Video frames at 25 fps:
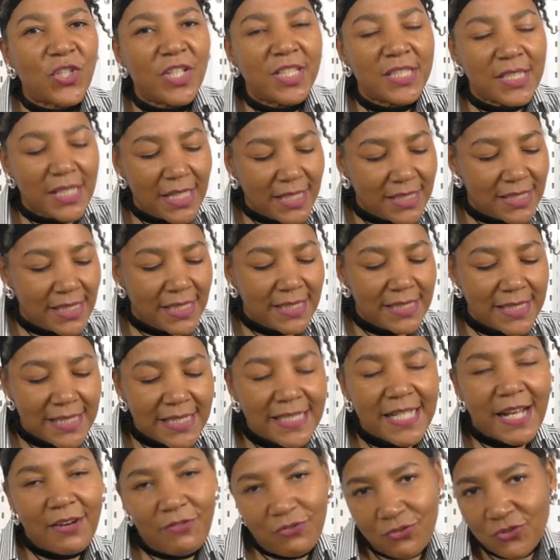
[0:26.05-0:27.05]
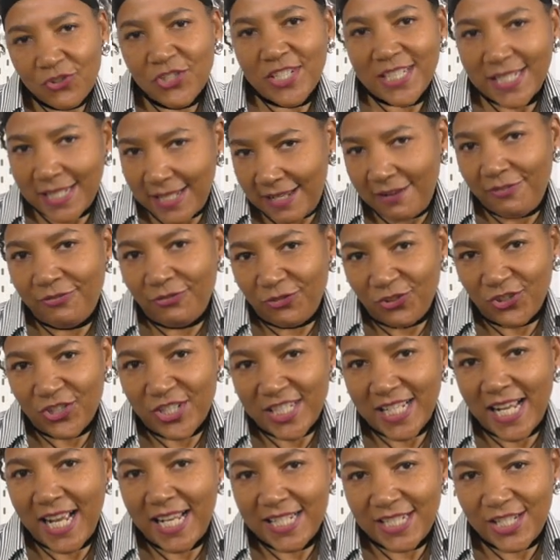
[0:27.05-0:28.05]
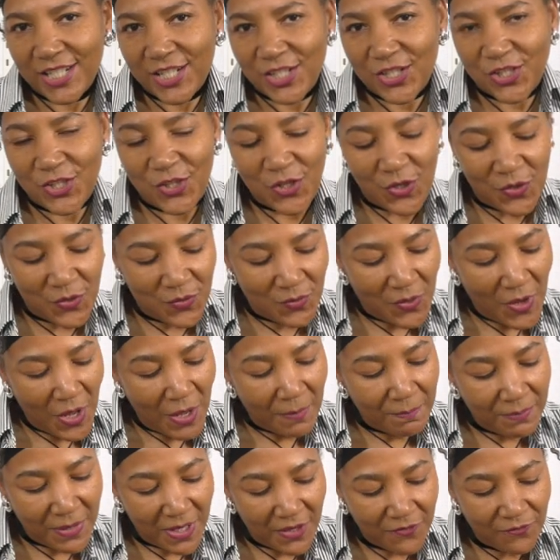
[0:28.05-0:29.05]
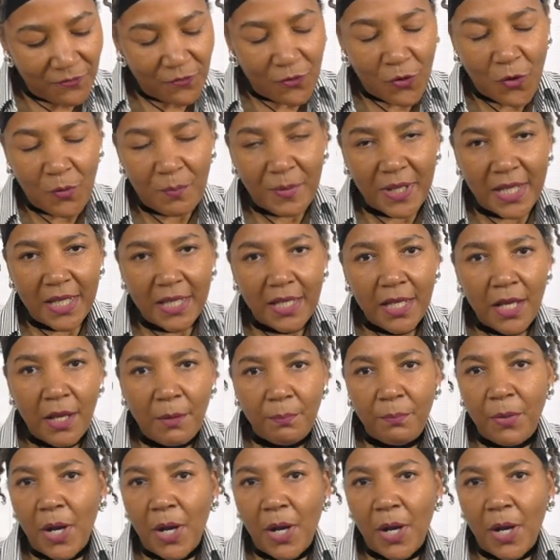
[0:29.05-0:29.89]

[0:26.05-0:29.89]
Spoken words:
It is several sizes too big for me,